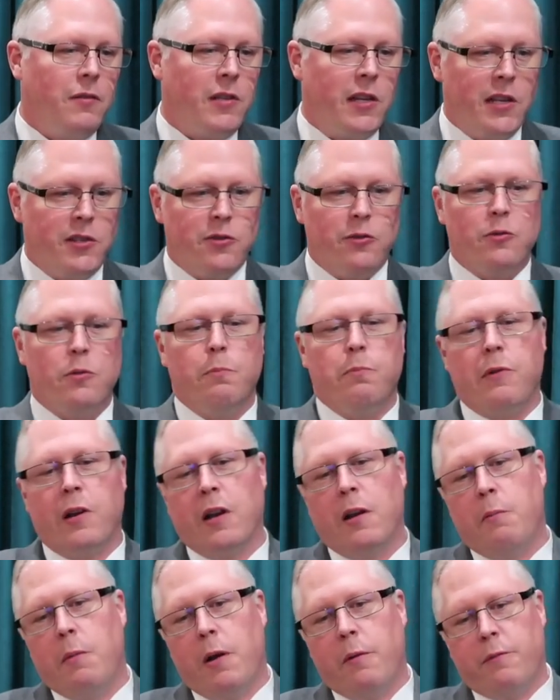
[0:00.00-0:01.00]
teachers will
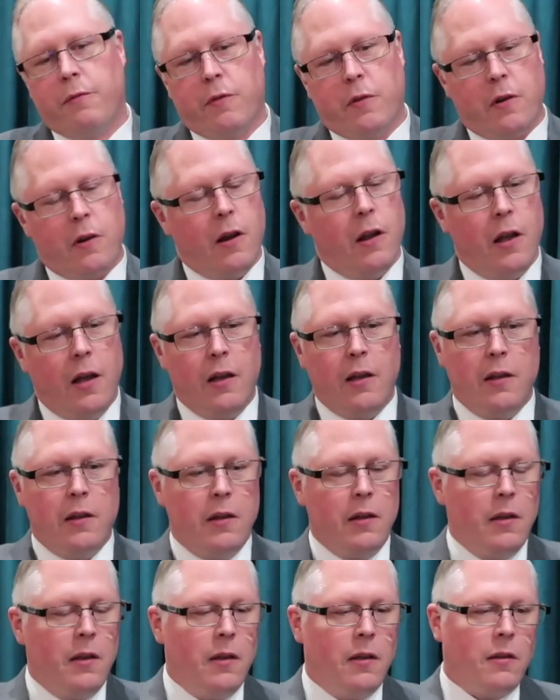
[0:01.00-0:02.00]
bring them up for uh,
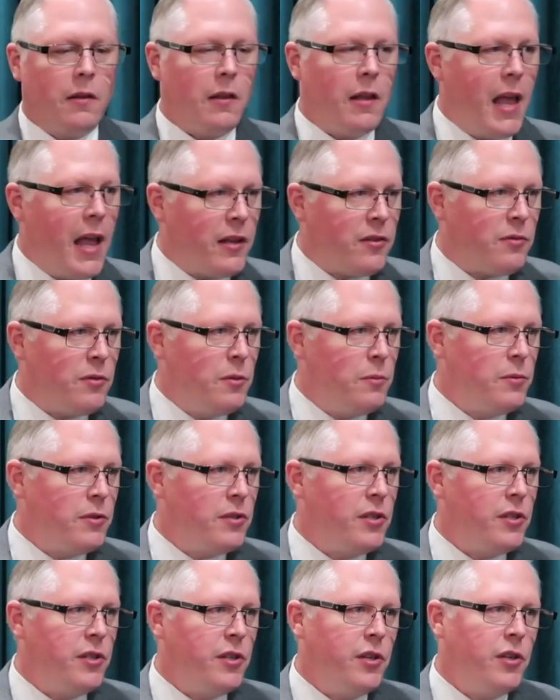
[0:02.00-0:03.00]
classrooms
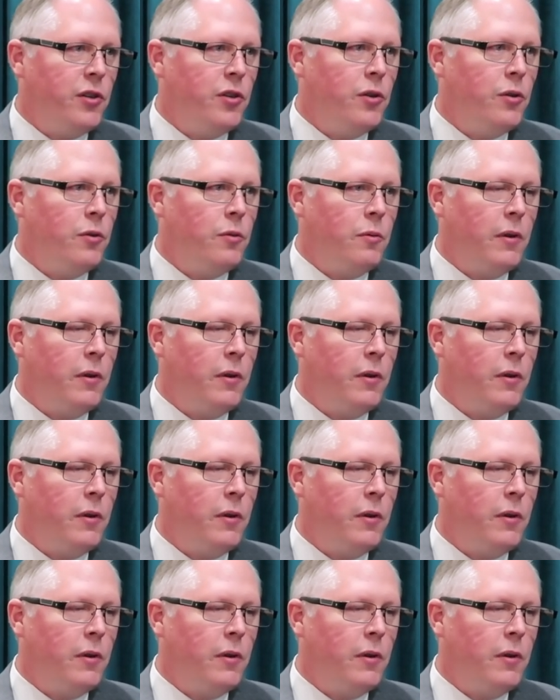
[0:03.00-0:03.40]
to do.